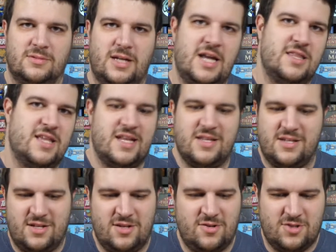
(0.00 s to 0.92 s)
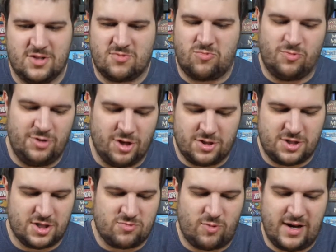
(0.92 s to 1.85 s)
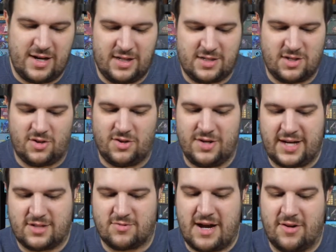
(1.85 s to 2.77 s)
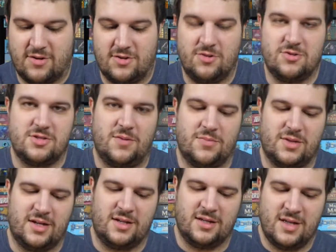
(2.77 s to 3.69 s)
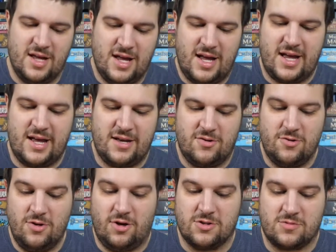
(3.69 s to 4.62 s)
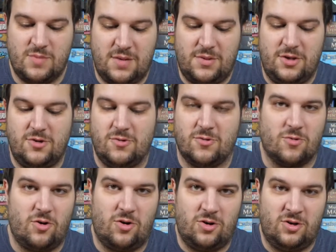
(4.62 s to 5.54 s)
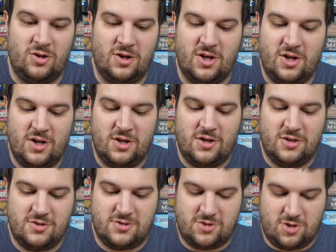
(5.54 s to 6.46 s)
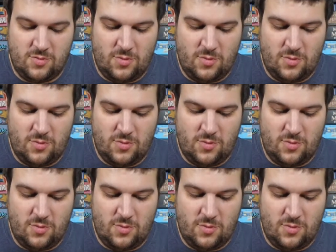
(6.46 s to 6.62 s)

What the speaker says: And then you're just waiting till the next round to do something. And who knows, maybe you roll 2